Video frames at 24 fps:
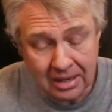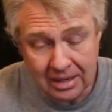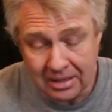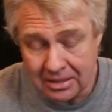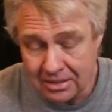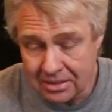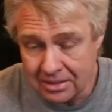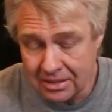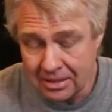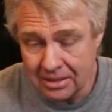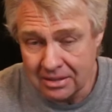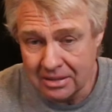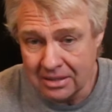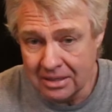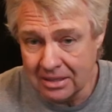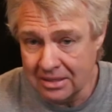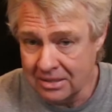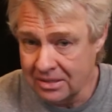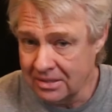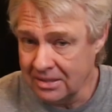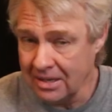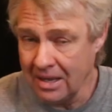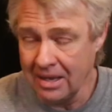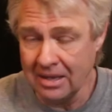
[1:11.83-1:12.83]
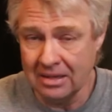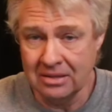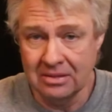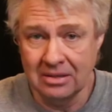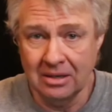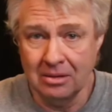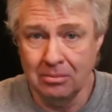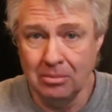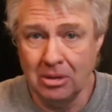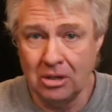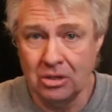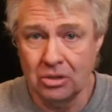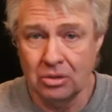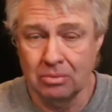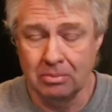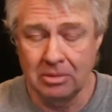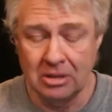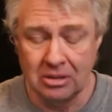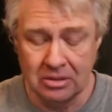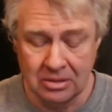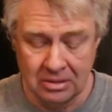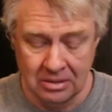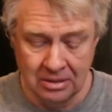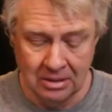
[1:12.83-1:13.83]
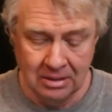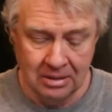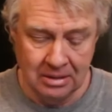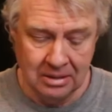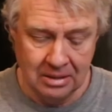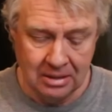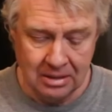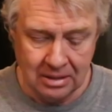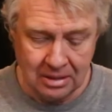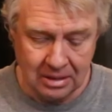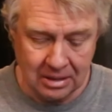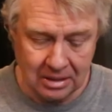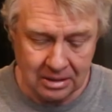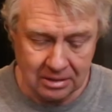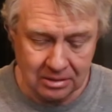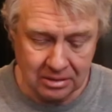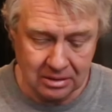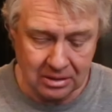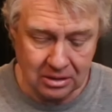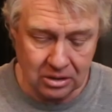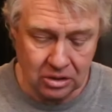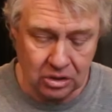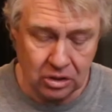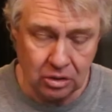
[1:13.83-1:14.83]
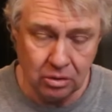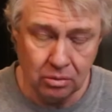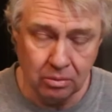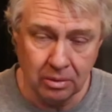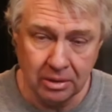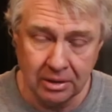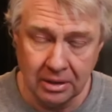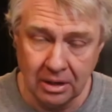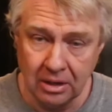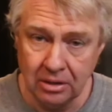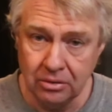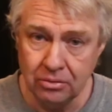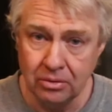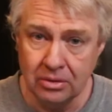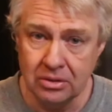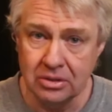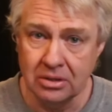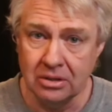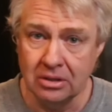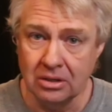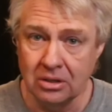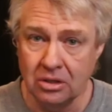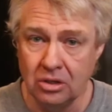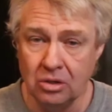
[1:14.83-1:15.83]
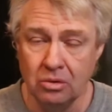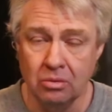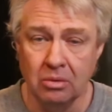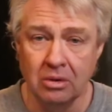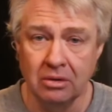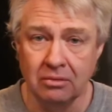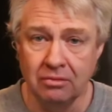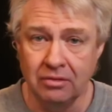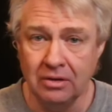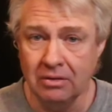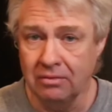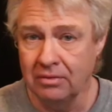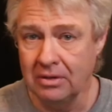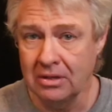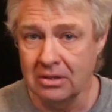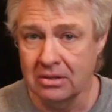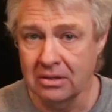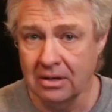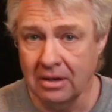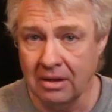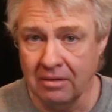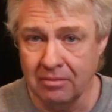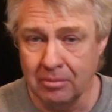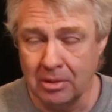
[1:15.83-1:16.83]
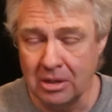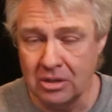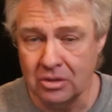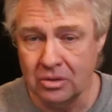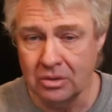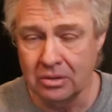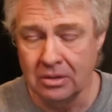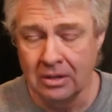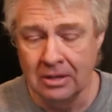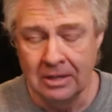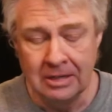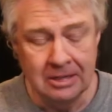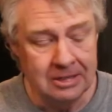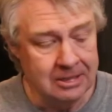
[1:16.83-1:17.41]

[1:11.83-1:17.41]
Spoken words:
I see the exact same measurements in the Q100s and the Q150s that I've measured.